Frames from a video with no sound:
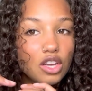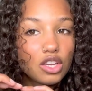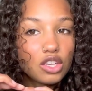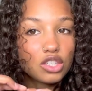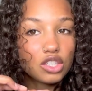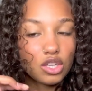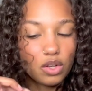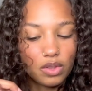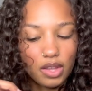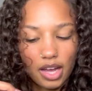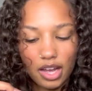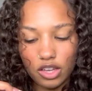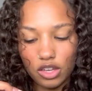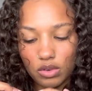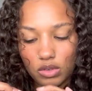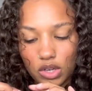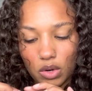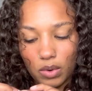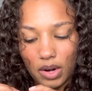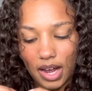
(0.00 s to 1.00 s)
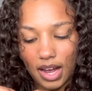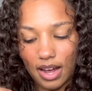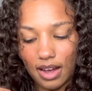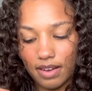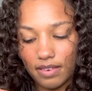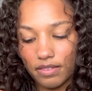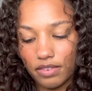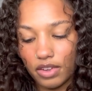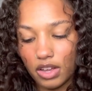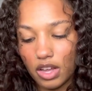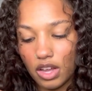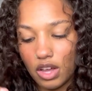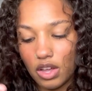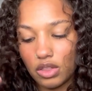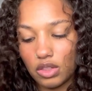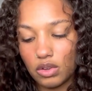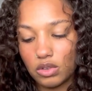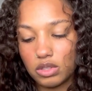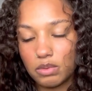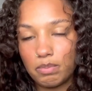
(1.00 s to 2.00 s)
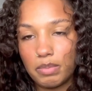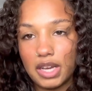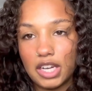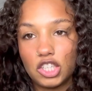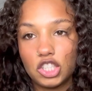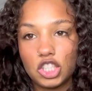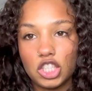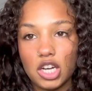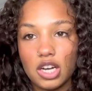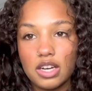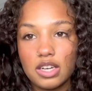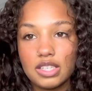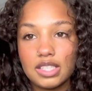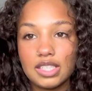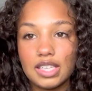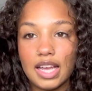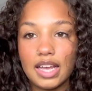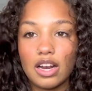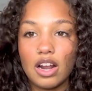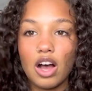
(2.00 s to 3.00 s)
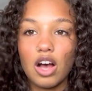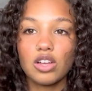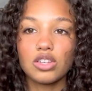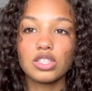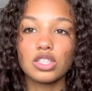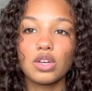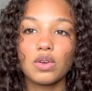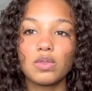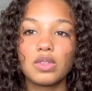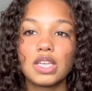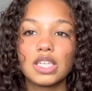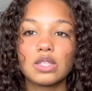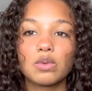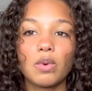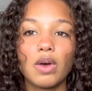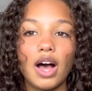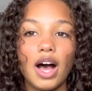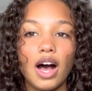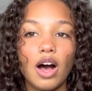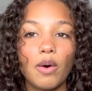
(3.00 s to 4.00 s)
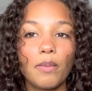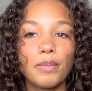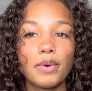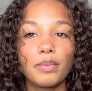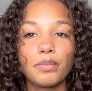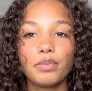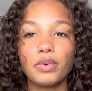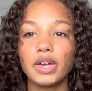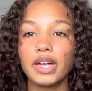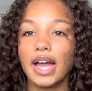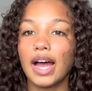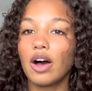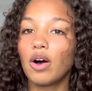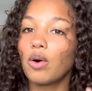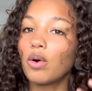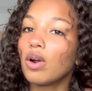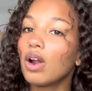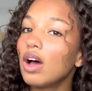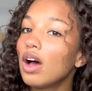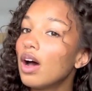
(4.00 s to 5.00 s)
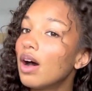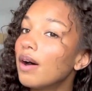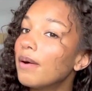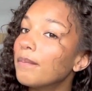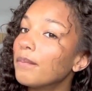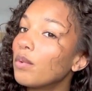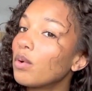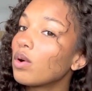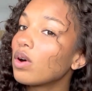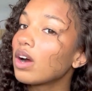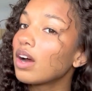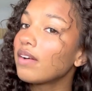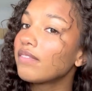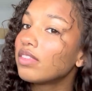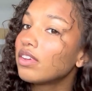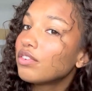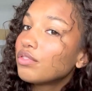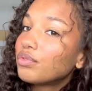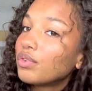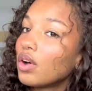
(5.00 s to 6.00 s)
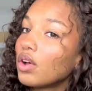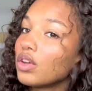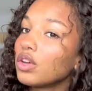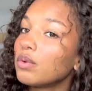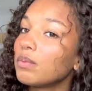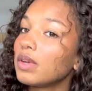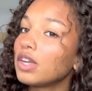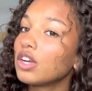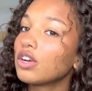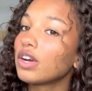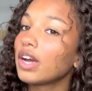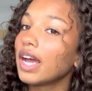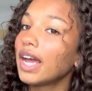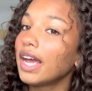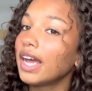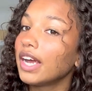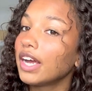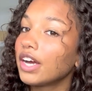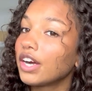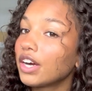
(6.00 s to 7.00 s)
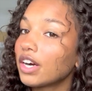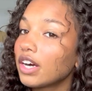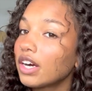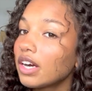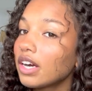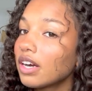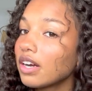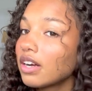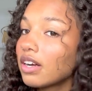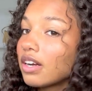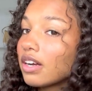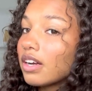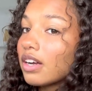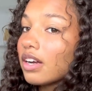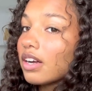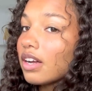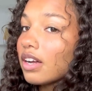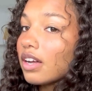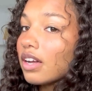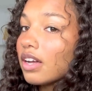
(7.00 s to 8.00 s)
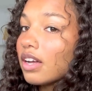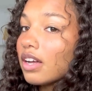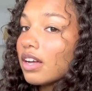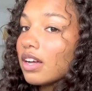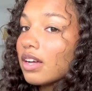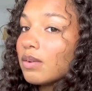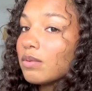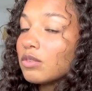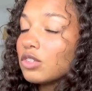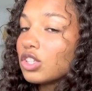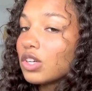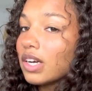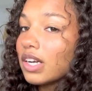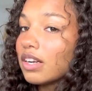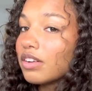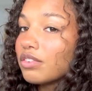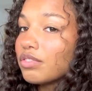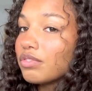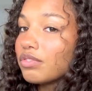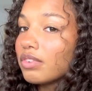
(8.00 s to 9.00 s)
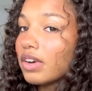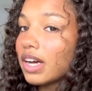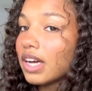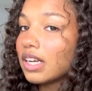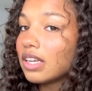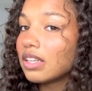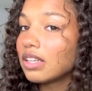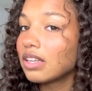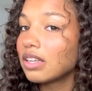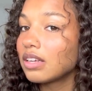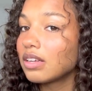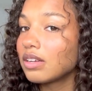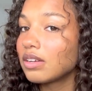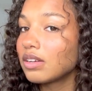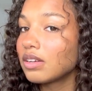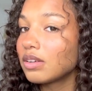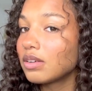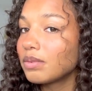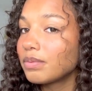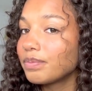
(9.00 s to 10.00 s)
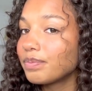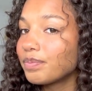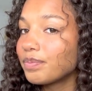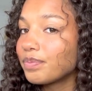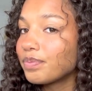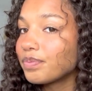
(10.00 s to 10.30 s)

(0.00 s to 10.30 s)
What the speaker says: so that you don't have those big chunks. And also this will help bring out more of the volume in your hair. I'm trying to find them.